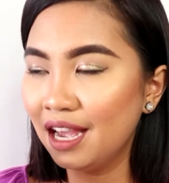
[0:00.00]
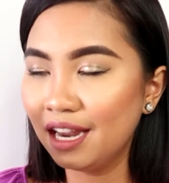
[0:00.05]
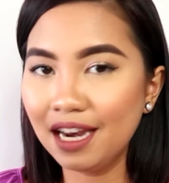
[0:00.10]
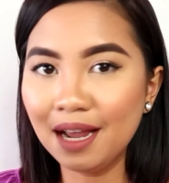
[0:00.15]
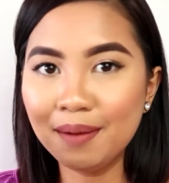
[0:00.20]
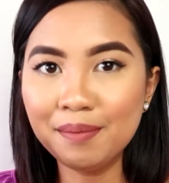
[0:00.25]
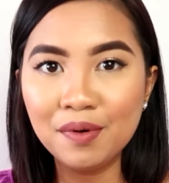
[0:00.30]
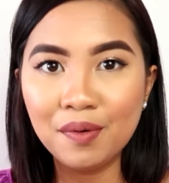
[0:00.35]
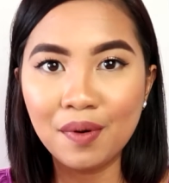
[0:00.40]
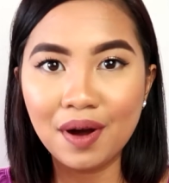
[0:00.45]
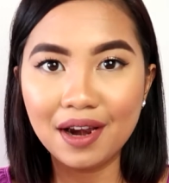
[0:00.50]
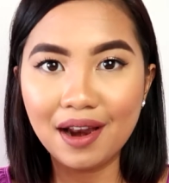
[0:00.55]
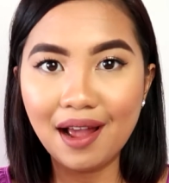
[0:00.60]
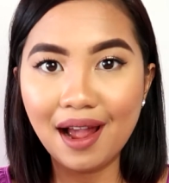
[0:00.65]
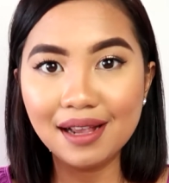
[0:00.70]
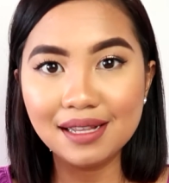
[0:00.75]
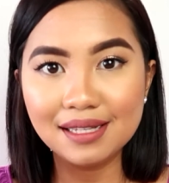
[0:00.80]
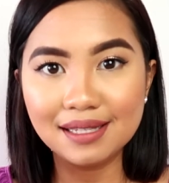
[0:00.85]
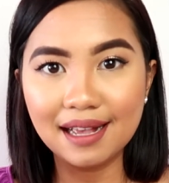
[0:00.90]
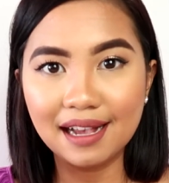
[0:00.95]
number one,
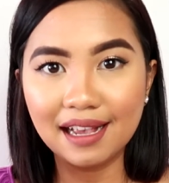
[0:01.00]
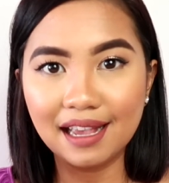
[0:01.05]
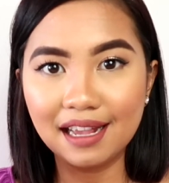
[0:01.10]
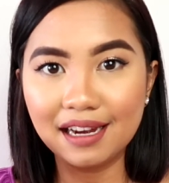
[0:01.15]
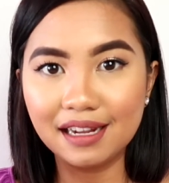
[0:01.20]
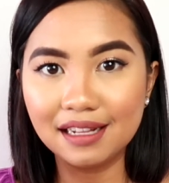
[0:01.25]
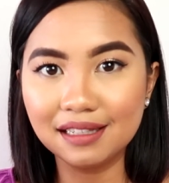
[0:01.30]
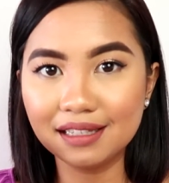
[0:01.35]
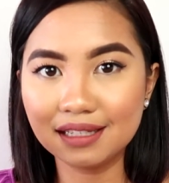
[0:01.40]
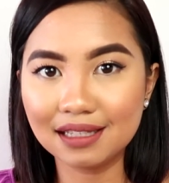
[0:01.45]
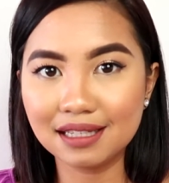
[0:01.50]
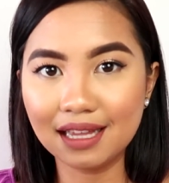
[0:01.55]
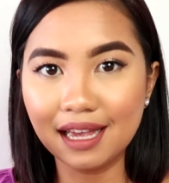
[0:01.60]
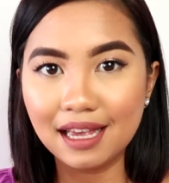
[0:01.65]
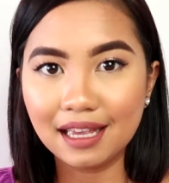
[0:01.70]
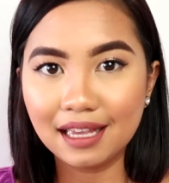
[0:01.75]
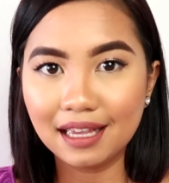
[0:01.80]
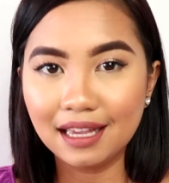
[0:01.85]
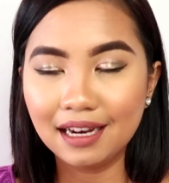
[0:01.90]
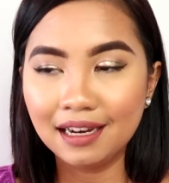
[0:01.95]
I suck at it.
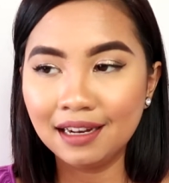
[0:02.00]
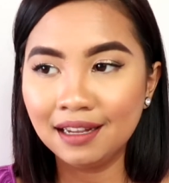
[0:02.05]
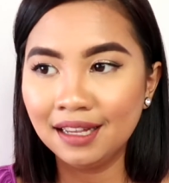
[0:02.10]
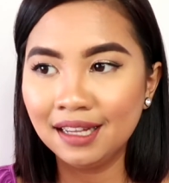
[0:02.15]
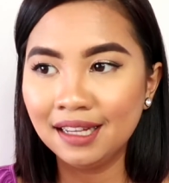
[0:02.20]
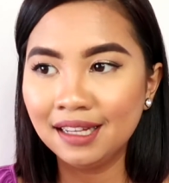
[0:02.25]
Second,